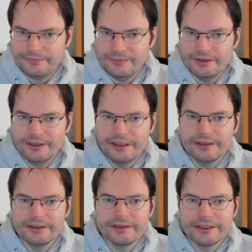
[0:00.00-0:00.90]
And
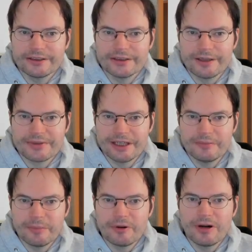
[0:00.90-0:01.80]
then data types can
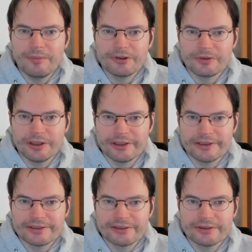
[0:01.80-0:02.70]
be
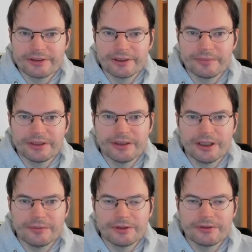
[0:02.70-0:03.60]
parameterized, so there can be an
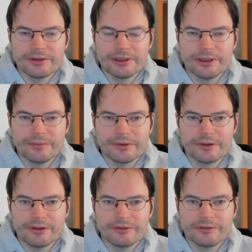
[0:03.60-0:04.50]
arbitrary number
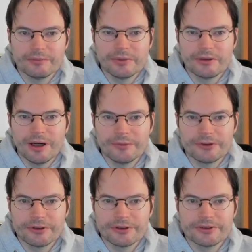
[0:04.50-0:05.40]
of
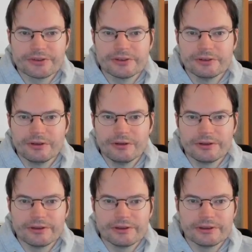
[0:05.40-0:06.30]
parameters.
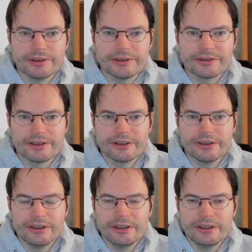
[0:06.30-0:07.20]
All these are
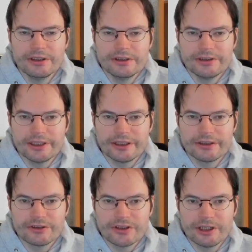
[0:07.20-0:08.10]

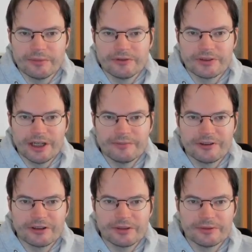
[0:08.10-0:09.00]
taking the shape of type
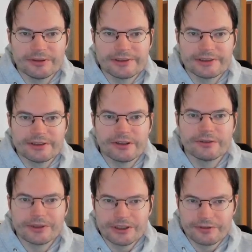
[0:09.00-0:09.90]
variables here,
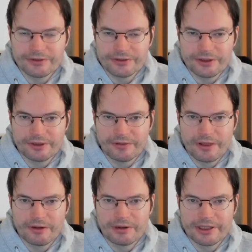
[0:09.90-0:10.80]
which have to start with
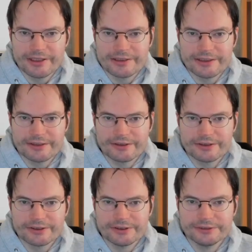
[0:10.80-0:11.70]
lowercase letters.